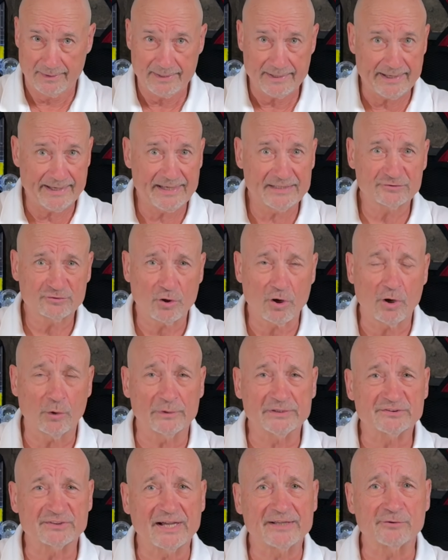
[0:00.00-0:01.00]
As
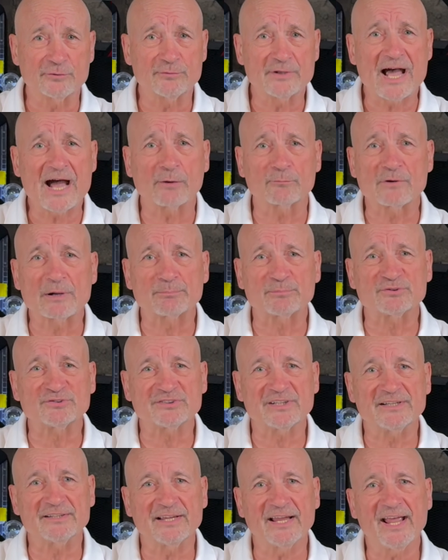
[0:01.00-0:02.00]
always, I do not
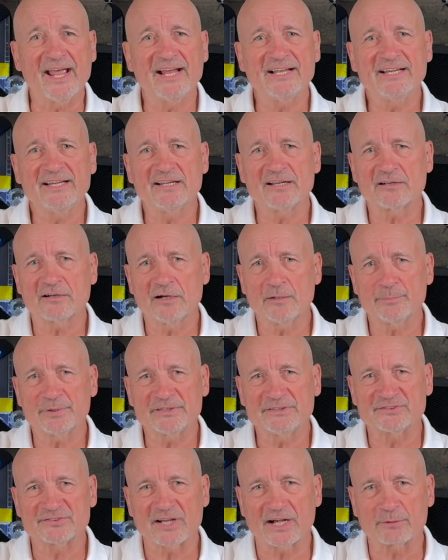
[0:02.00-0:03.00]
represent any of the
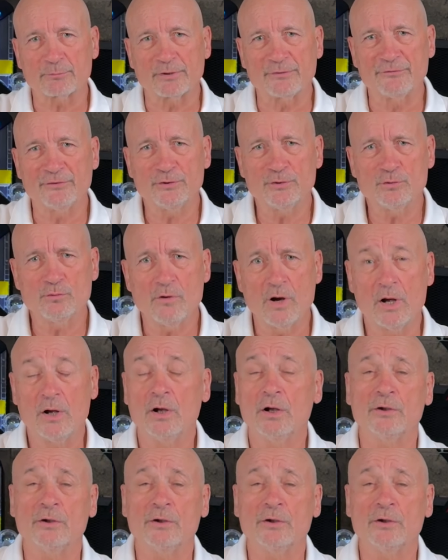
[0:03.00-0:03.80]
companies I review,